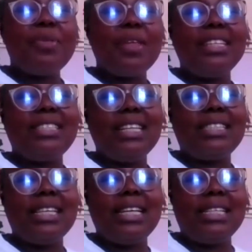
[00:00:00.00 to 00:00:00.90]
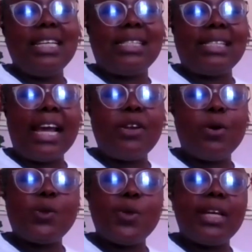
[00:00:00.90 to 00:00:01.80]
It said
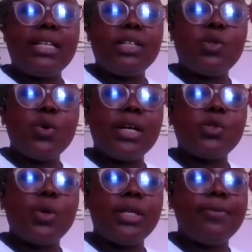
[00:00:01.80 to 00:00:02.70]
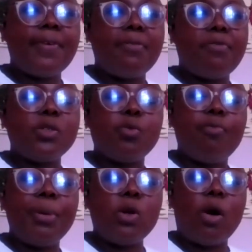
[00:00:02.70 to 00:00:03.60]
also that it took us 25 years. We've
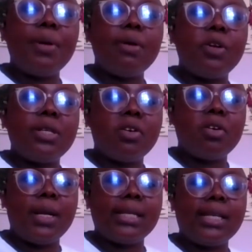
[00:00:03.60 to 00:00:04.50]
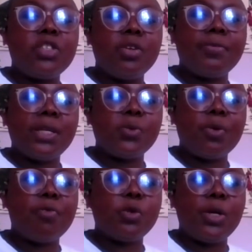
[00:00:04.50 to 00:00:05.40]
been lobbying for decriminalization of sex
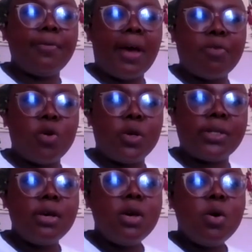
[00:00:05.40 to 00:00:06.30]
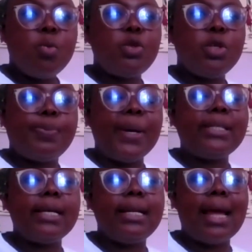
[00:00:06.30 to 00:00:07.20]
work for 25 years, which is
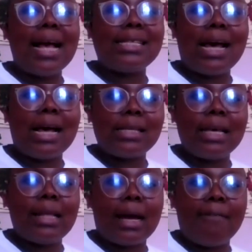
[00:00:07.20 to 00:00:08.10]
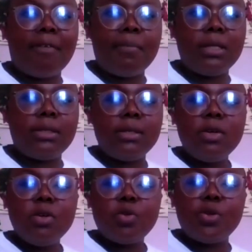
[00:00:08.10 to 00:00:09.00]
basically us asking the government
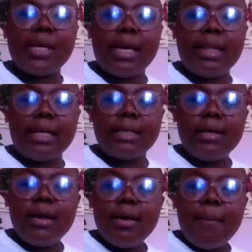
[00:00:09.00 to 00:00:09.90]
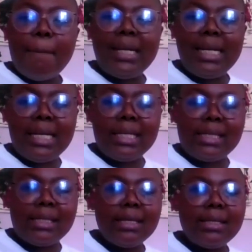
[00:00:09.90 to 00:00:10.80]
to say that,
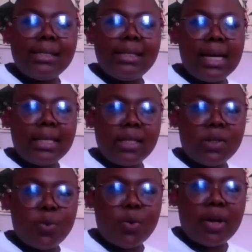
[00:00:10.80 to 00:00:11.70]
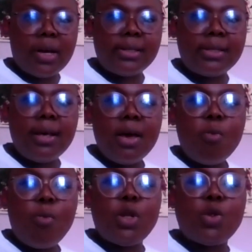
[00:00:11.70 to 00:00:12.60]
please see us as workers.
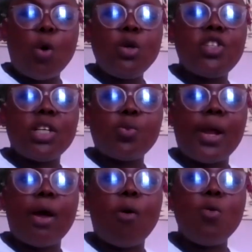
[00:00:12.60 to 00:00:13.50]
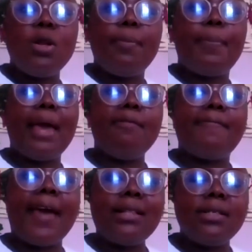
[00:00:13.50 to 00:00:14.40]
We don't just want to only pay
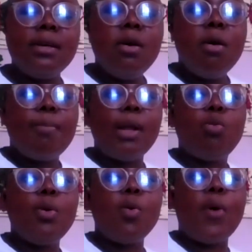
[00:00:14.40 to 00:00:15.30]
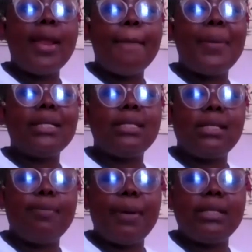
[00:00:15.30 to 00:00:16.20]
VAT, but we want to
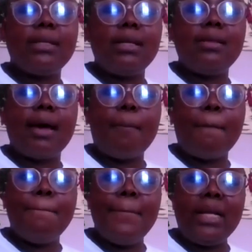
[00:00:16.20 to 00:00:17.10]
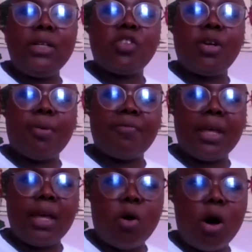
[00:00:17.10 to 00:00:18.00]
participate in the mainstream of
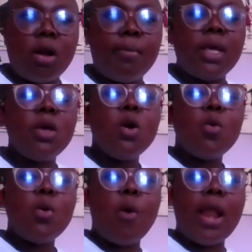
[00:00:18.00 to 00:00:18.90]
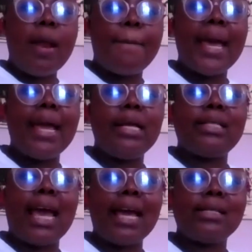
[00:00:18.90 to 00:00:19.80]
the economy. We want to pay
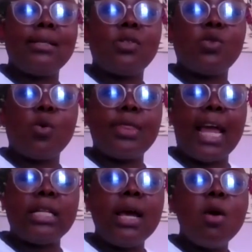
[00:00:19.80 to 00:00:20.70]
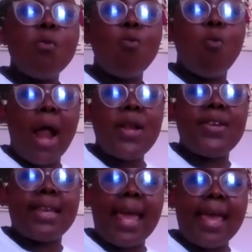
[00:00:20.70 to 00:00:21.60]
taxes so that
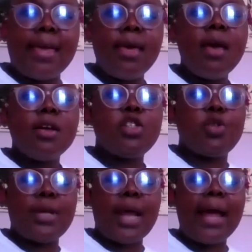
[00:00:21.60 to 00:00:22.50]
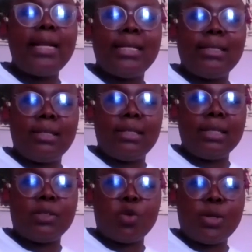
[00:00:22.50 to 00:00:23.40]
one day, should I
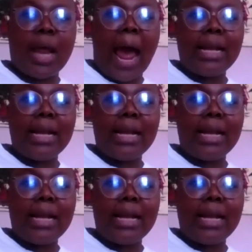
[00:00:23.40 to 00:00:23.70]
decide